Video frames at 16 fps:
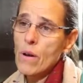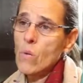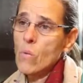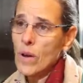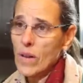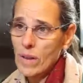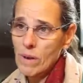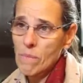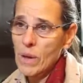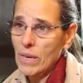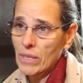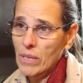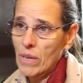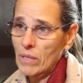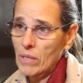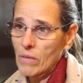we can make
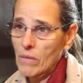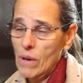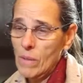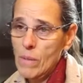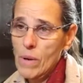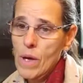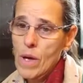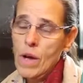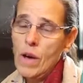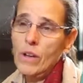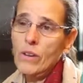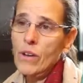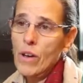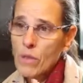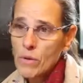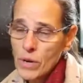sense of them.
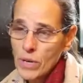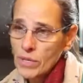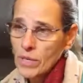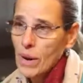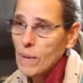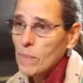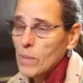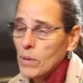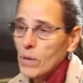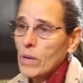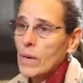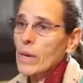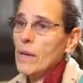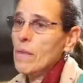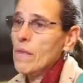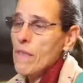Another example
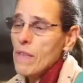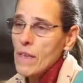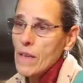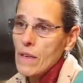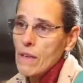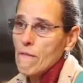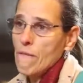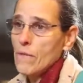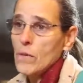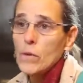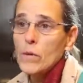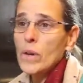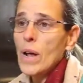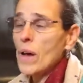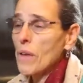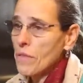in the
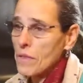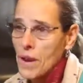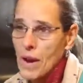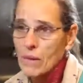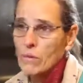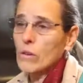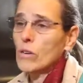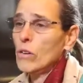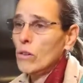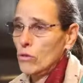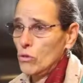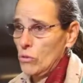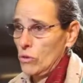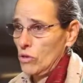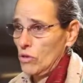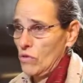food, health, and
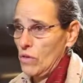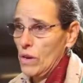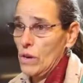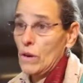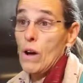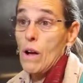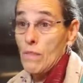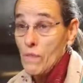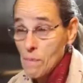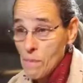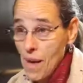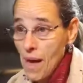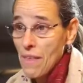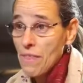agricultural sphere of a math